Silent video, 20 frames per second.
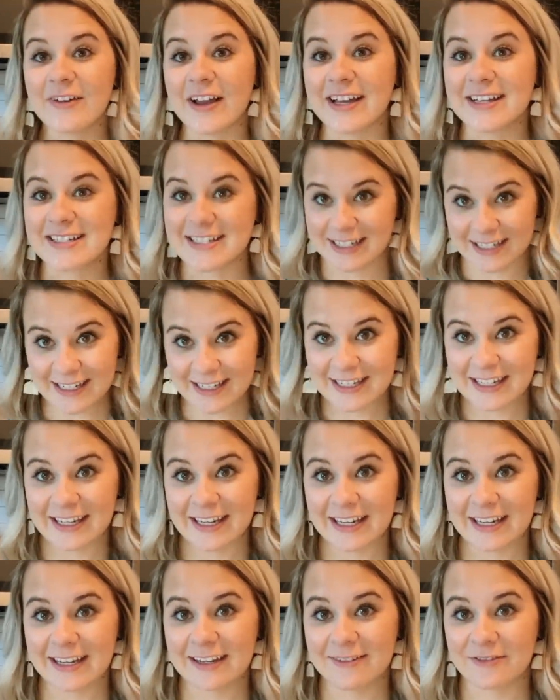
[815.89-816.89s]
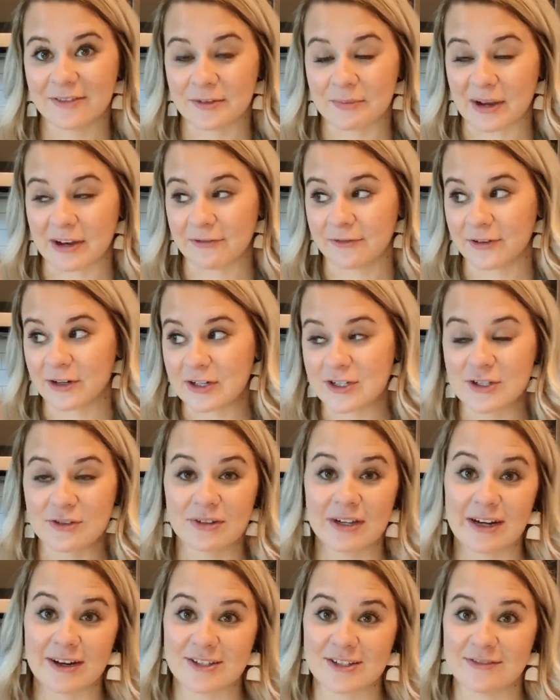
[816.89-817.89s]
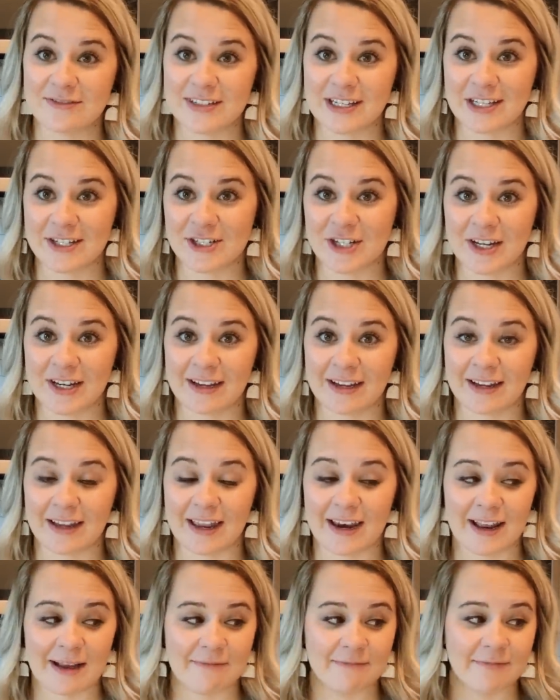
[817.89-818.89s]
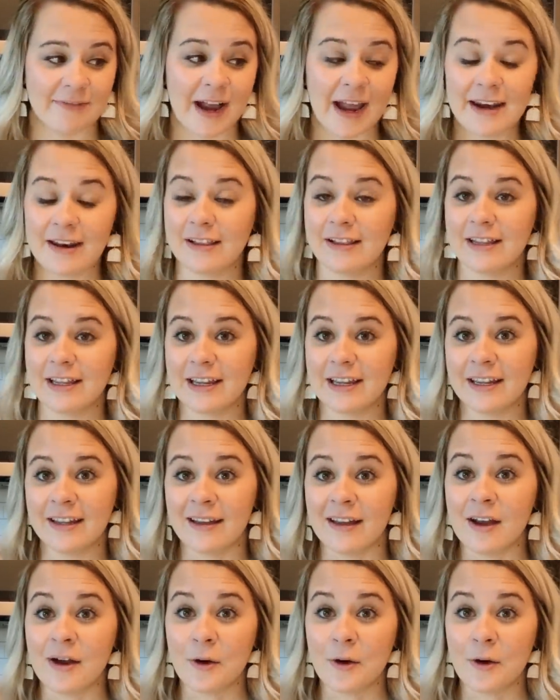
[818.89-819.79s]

I didn't need for my first three years of teaching, and I finally